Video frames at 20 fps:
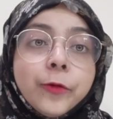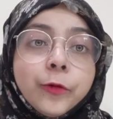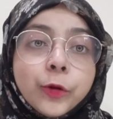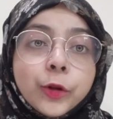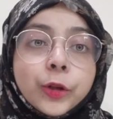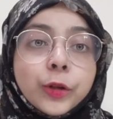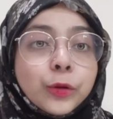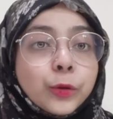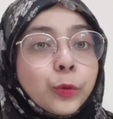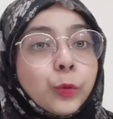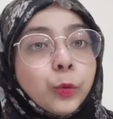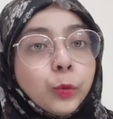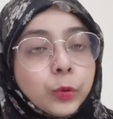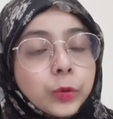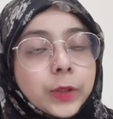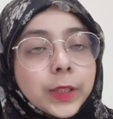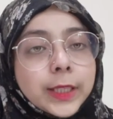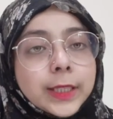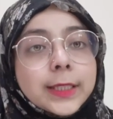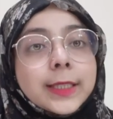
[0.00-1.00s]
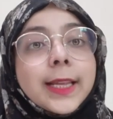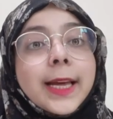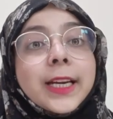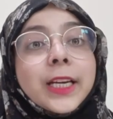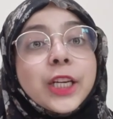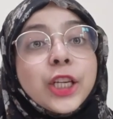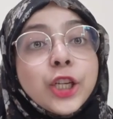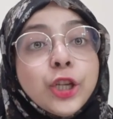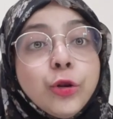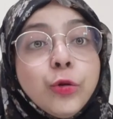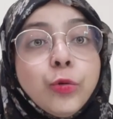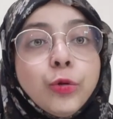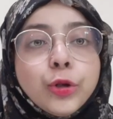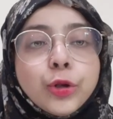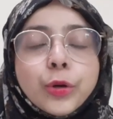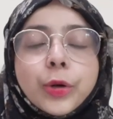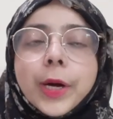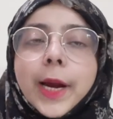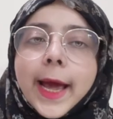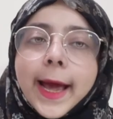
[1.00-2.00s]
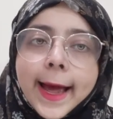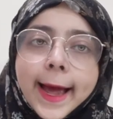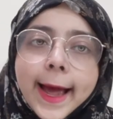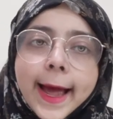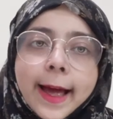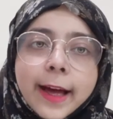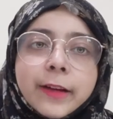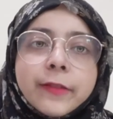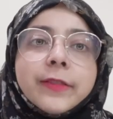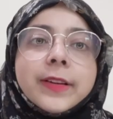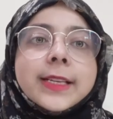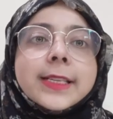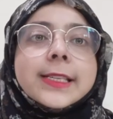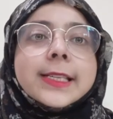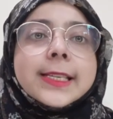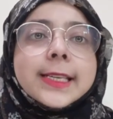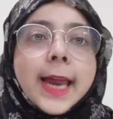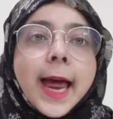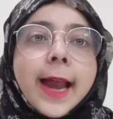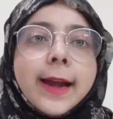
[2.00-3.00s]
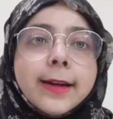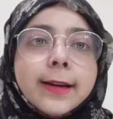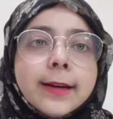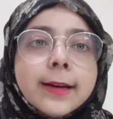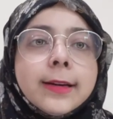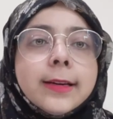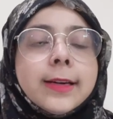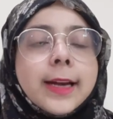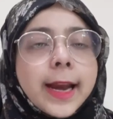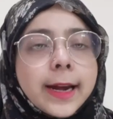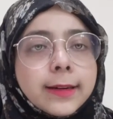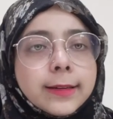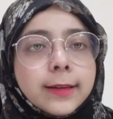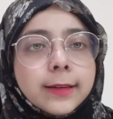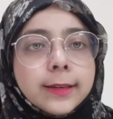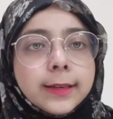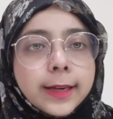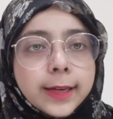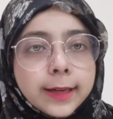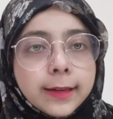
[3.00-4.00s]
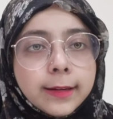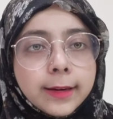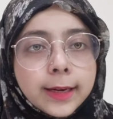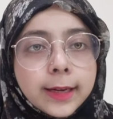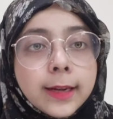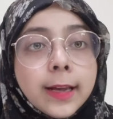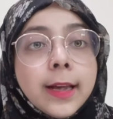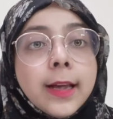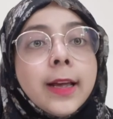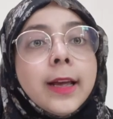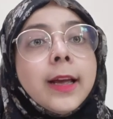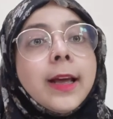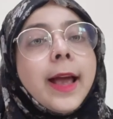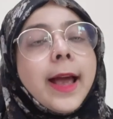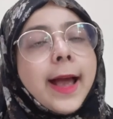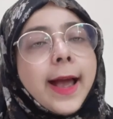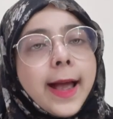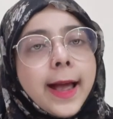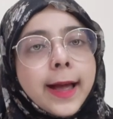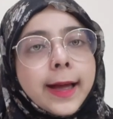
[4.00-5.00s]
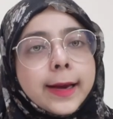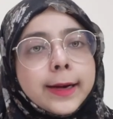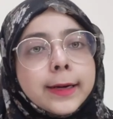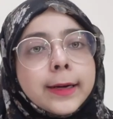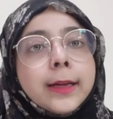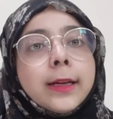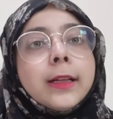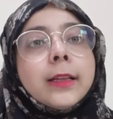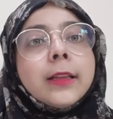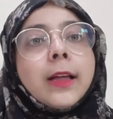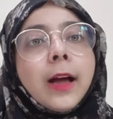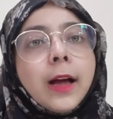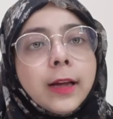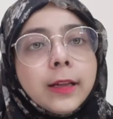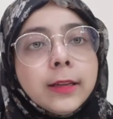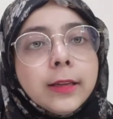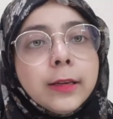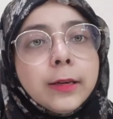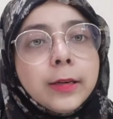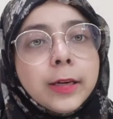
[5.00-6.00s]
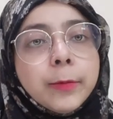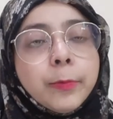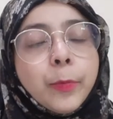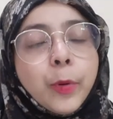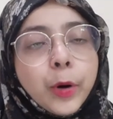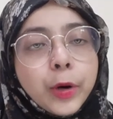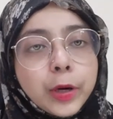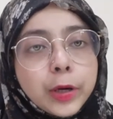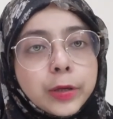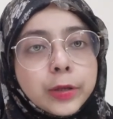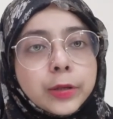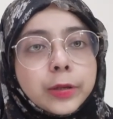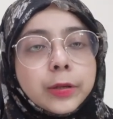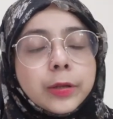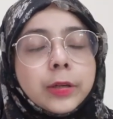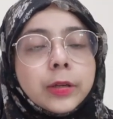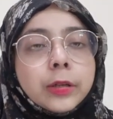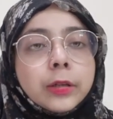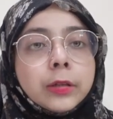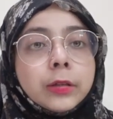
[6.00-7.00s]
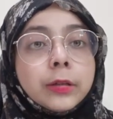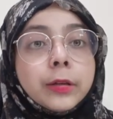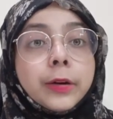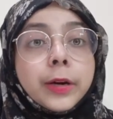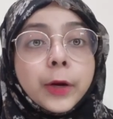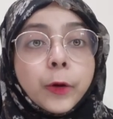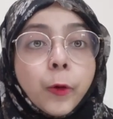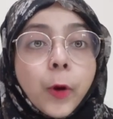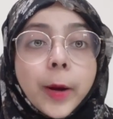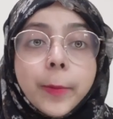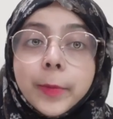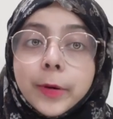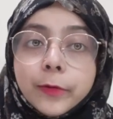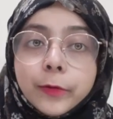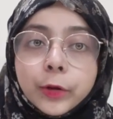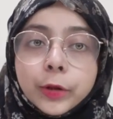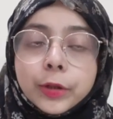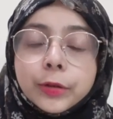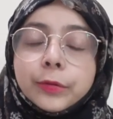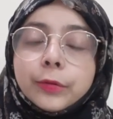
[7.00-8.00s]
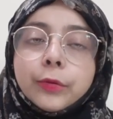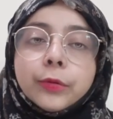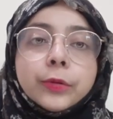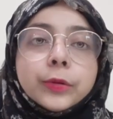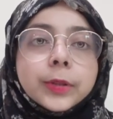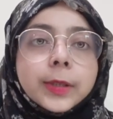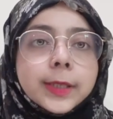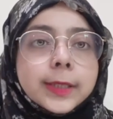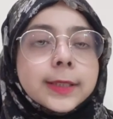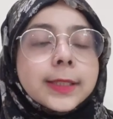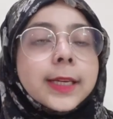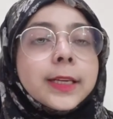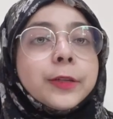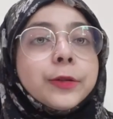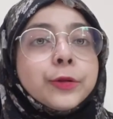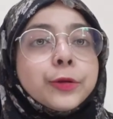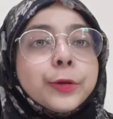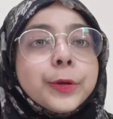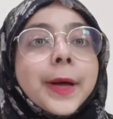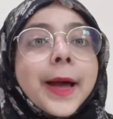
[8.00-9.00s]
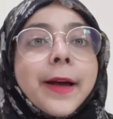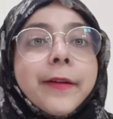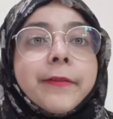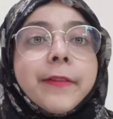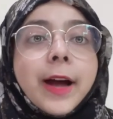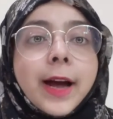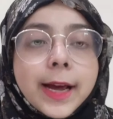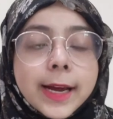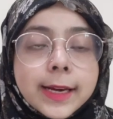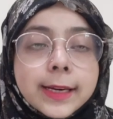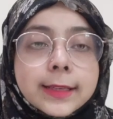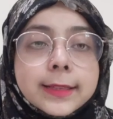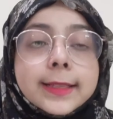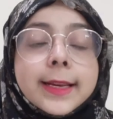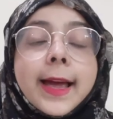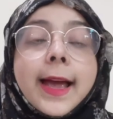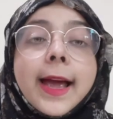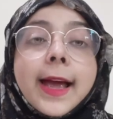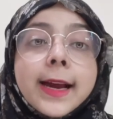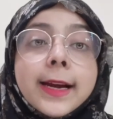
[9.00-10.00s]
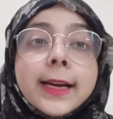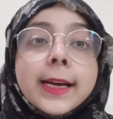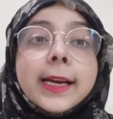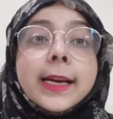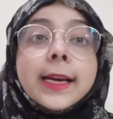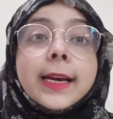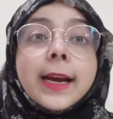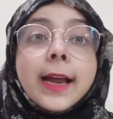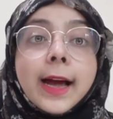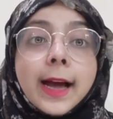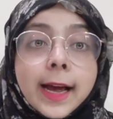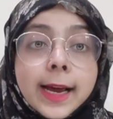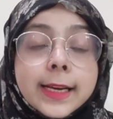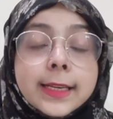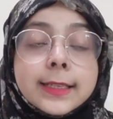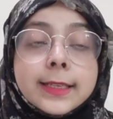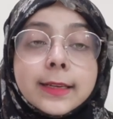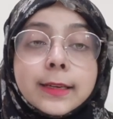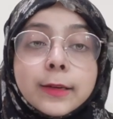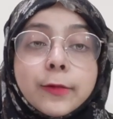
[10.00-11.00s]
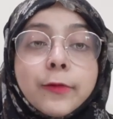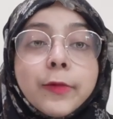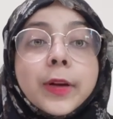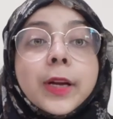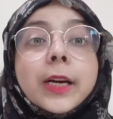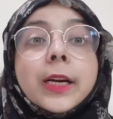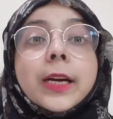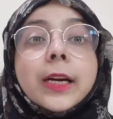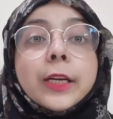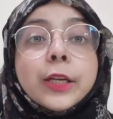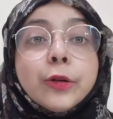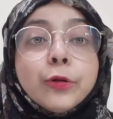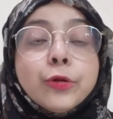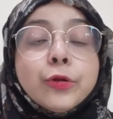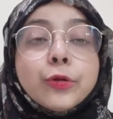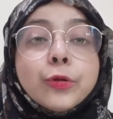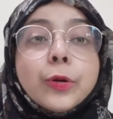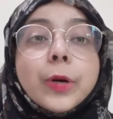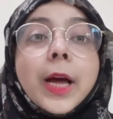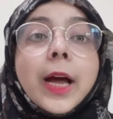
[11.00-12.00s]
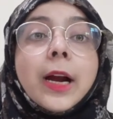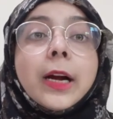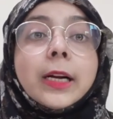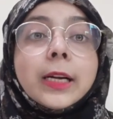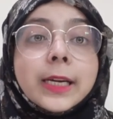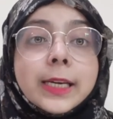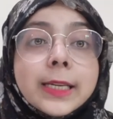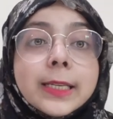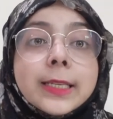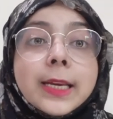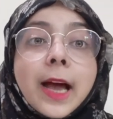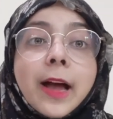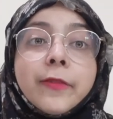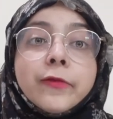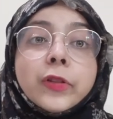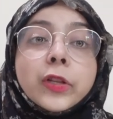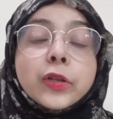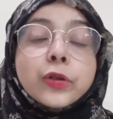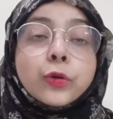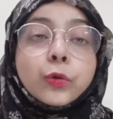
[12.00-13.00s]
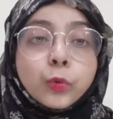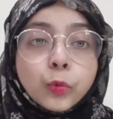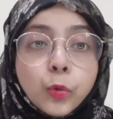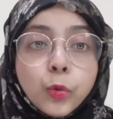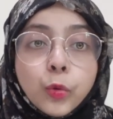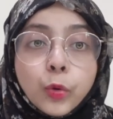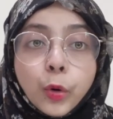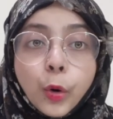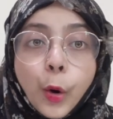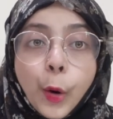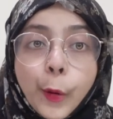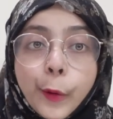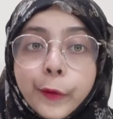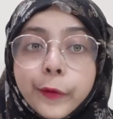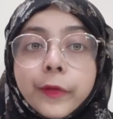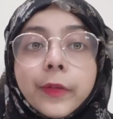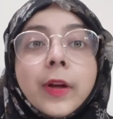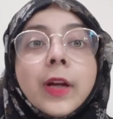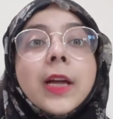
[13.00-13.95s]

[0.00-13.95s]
for this course is that you should have a standard dental degree. And the other important requirement for this course is that you should have IELTS, and in IELTS certificate you should at least have the score of